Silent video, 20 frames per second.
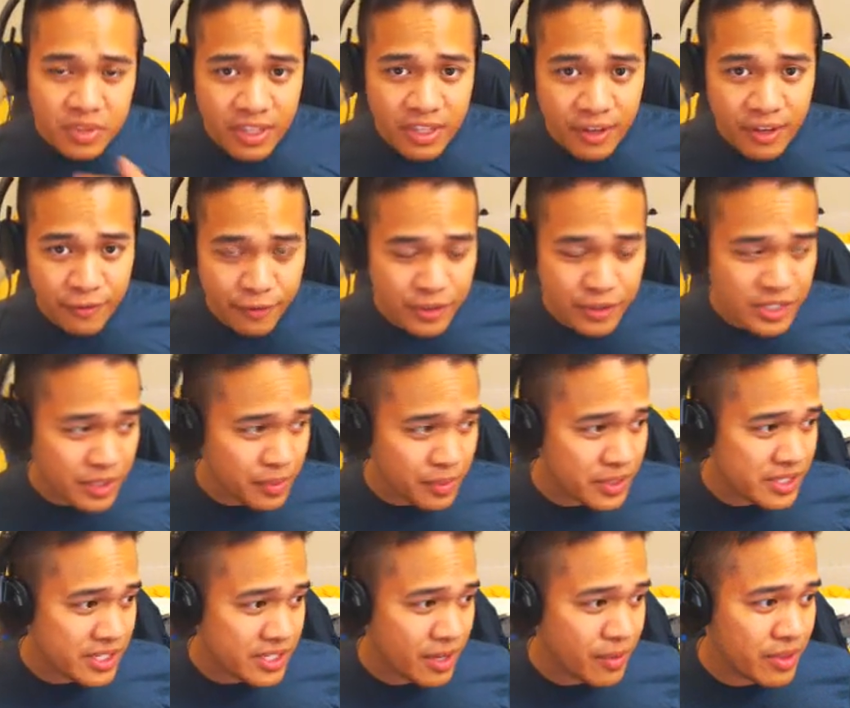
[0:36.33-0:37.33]
First, I want
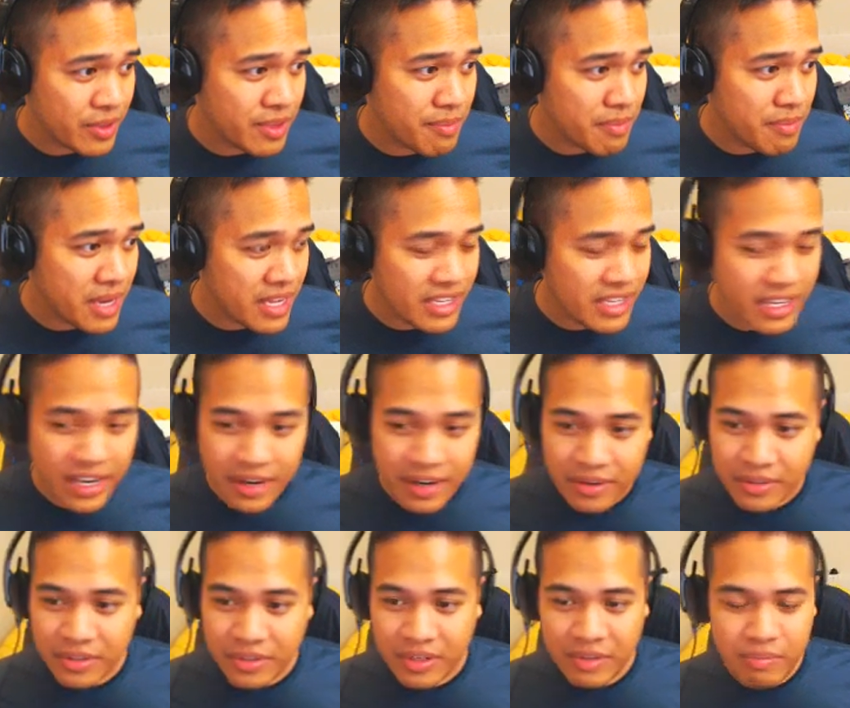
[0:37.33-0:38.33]
to start with the main
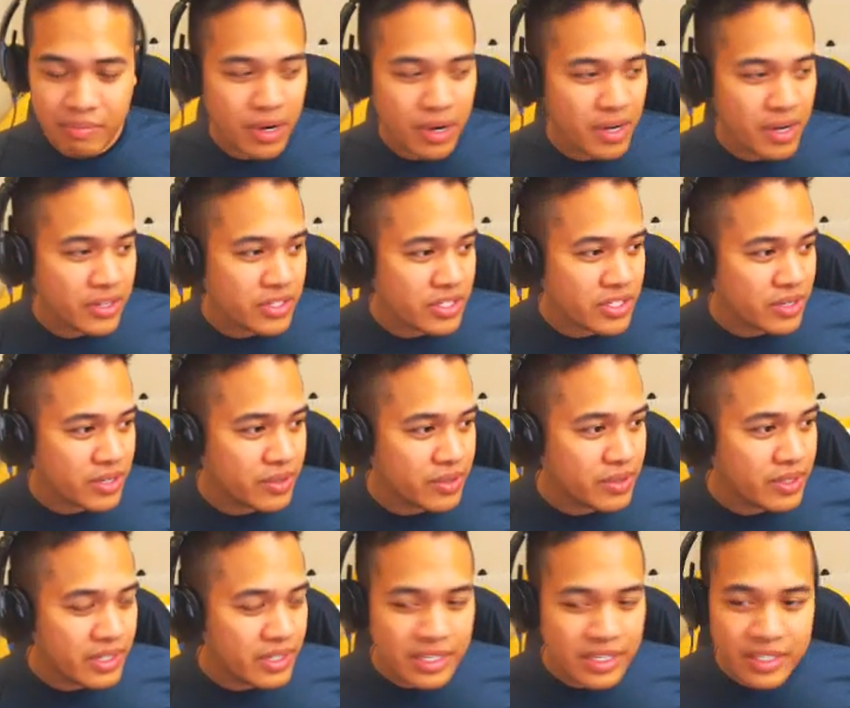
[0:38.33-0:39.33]
character named Bonzo.
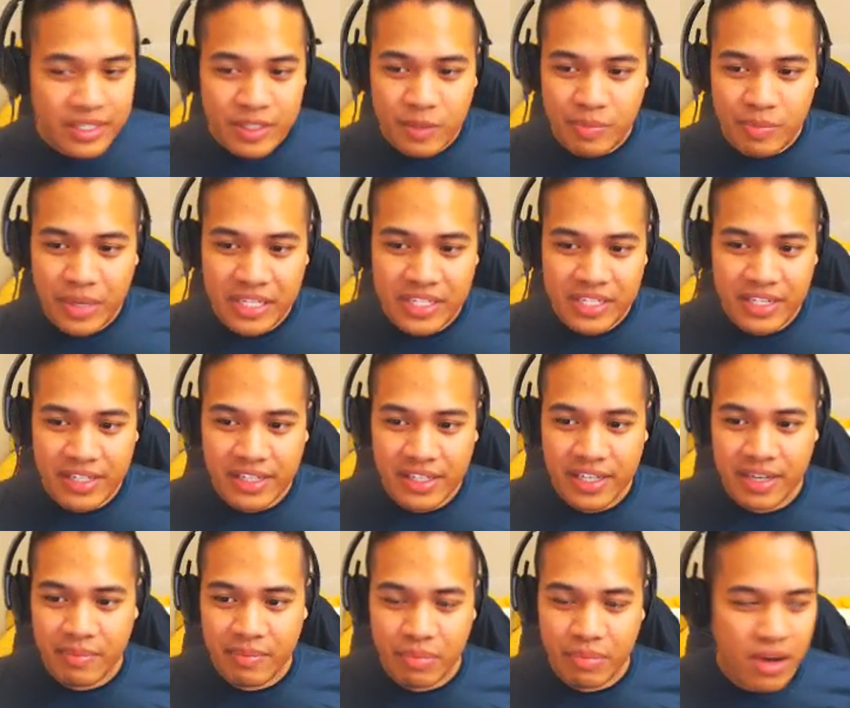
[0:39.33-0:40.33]
So basically,
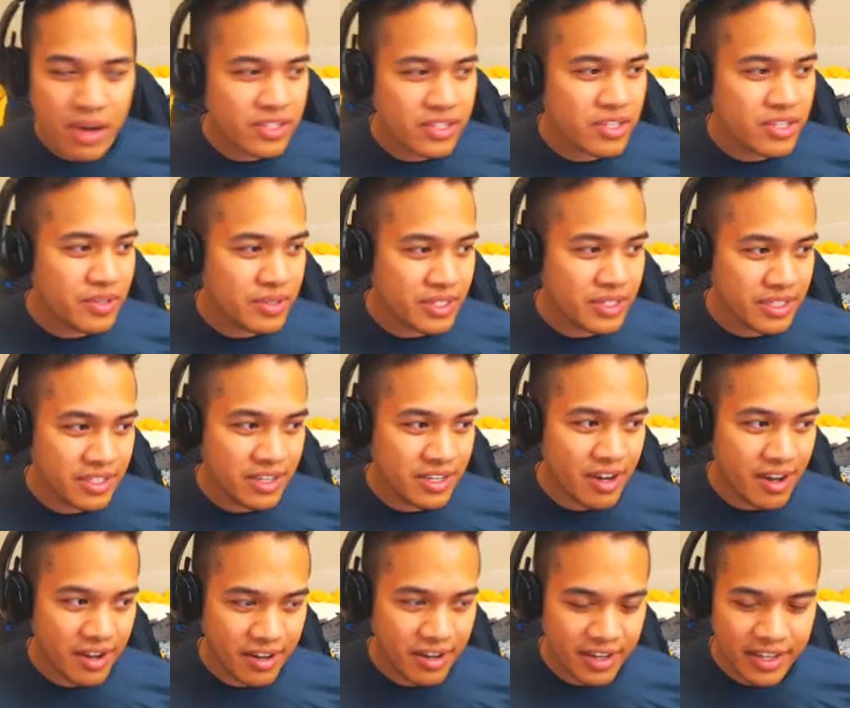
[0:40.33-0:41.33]
a Bonzo is a
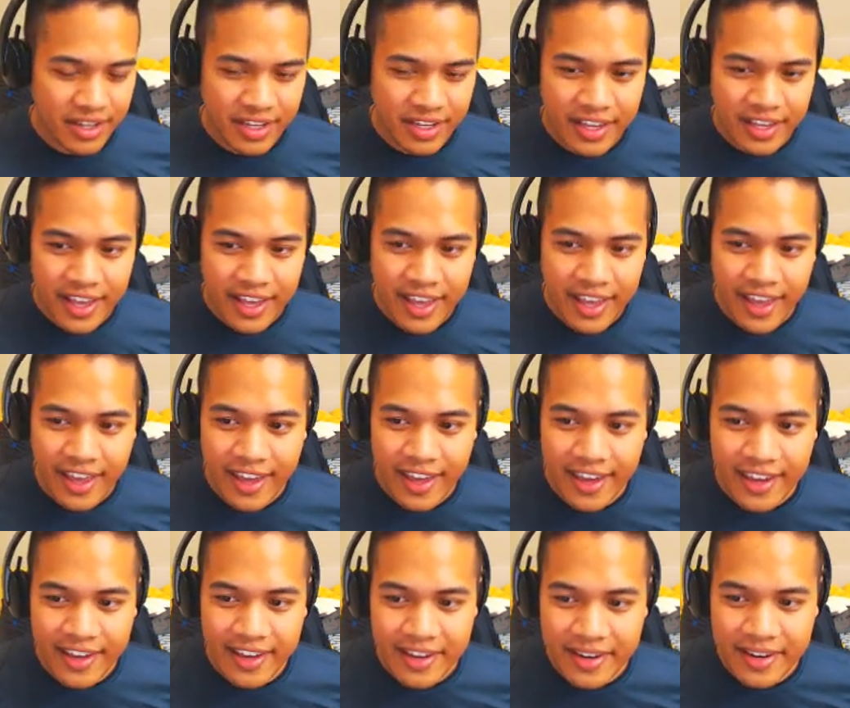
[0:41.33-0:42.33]
dog,
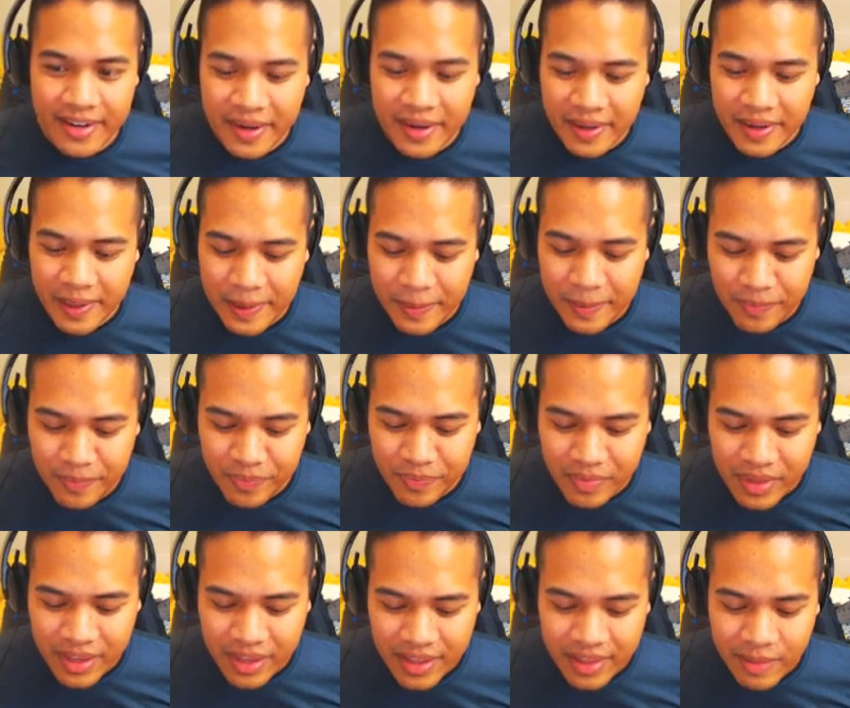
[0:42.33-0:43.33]
and
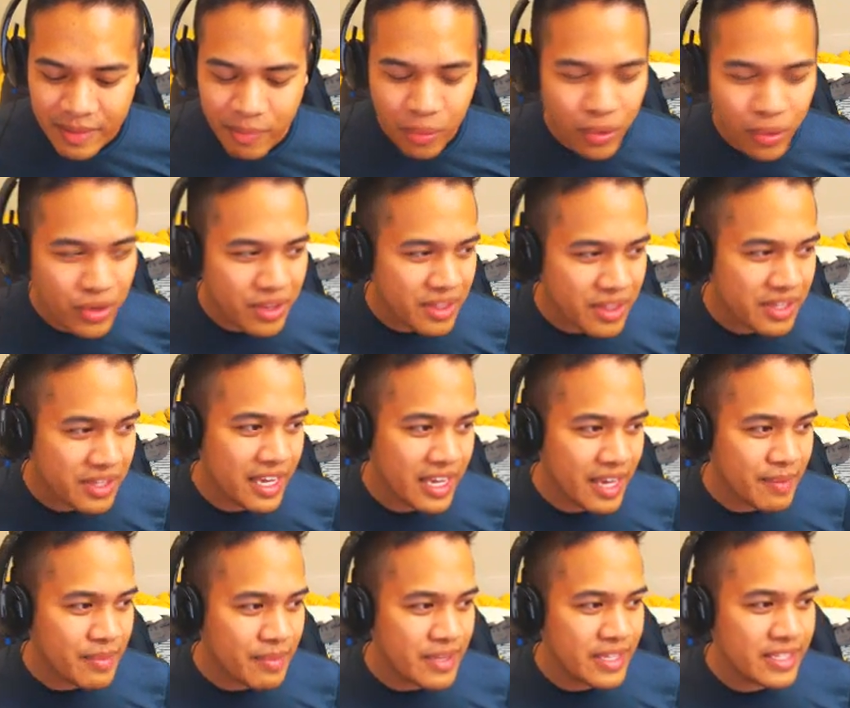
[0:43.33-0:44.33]
the point of the
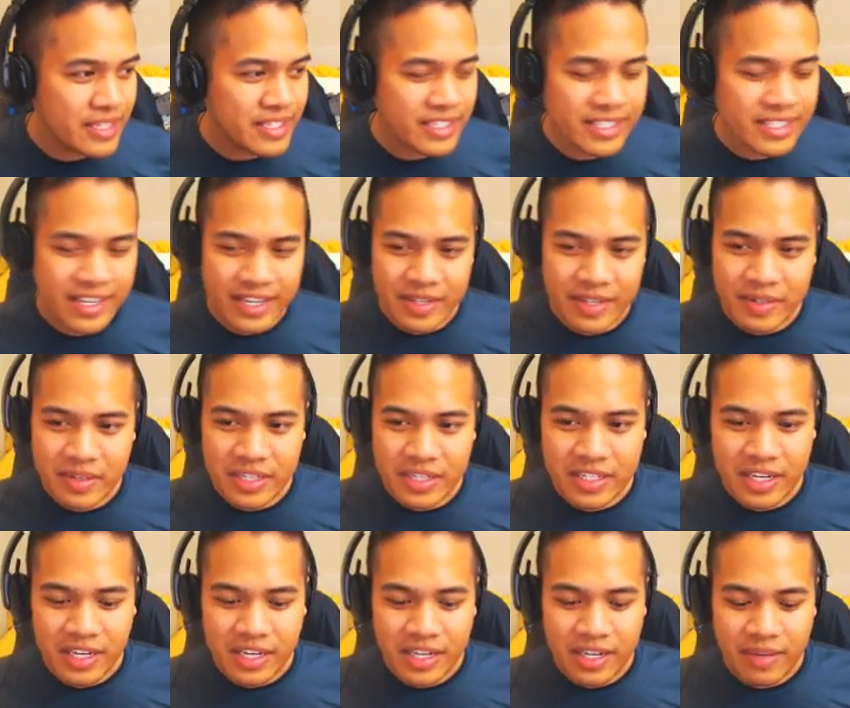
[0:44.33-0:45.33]
game is it's like
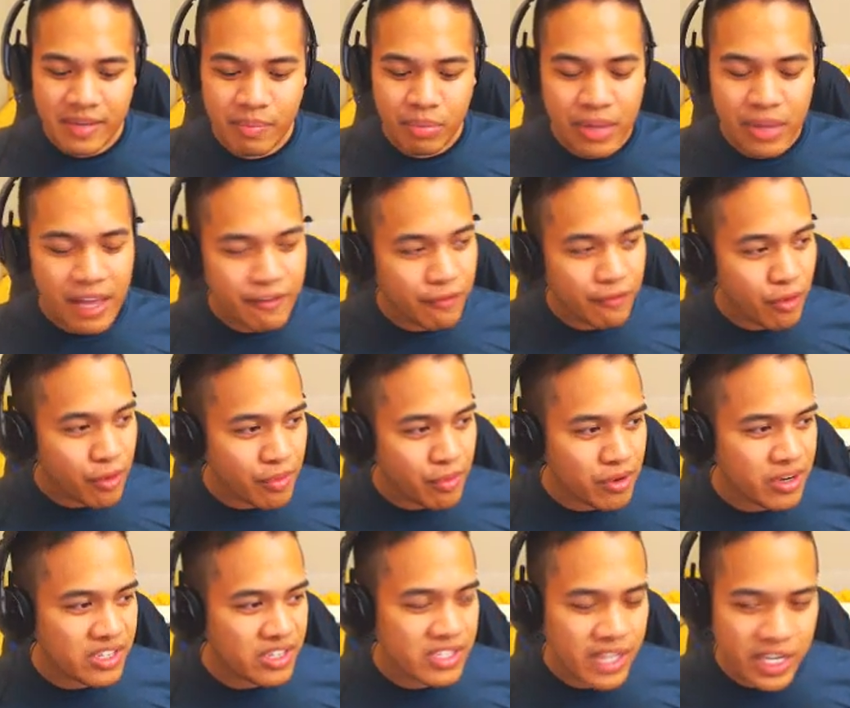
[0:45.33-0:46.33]
a platformer,
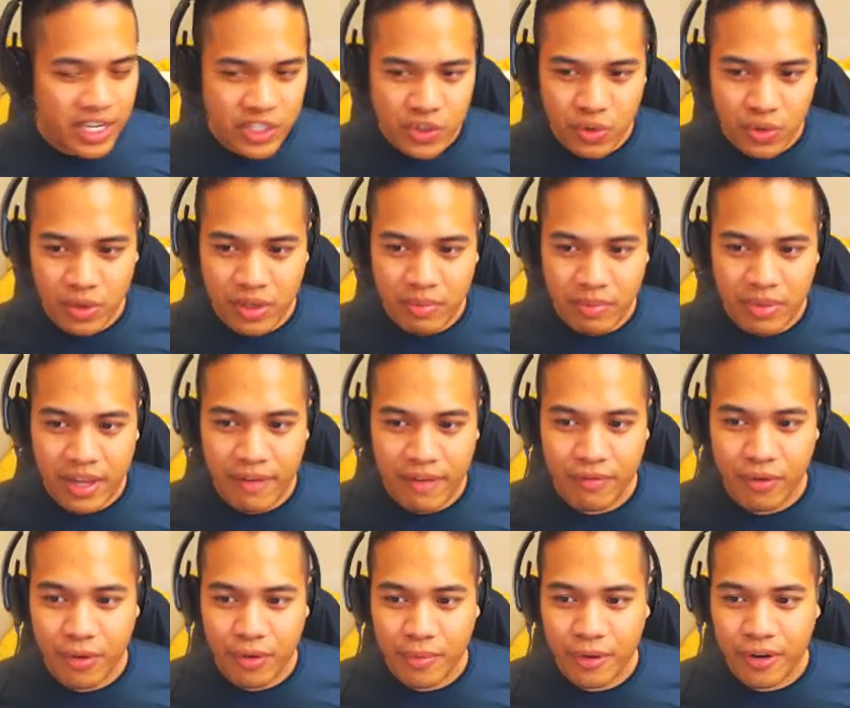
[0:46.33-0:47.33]
a side-scrolling
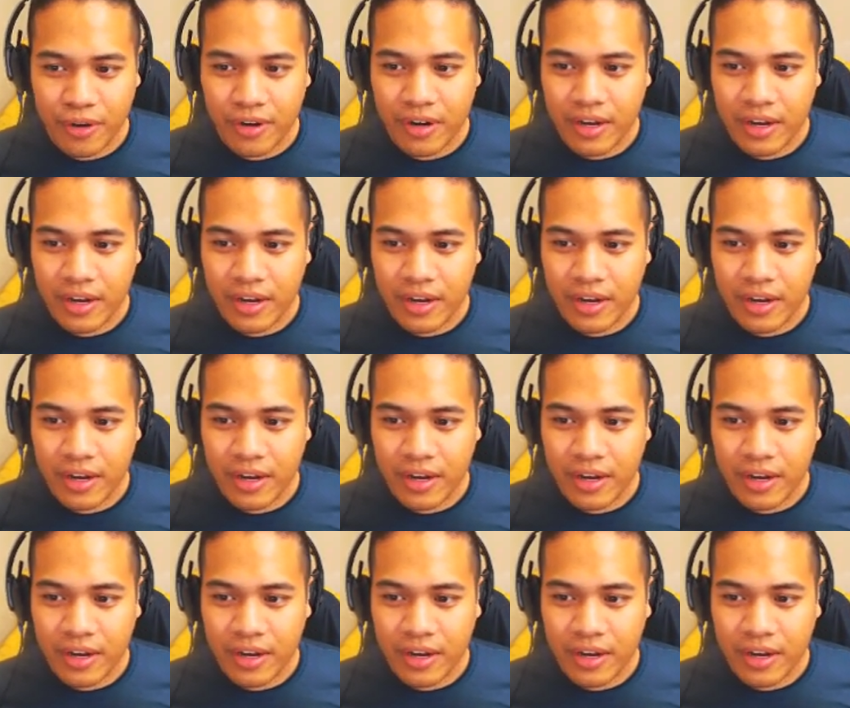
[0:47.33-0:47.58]
platformer,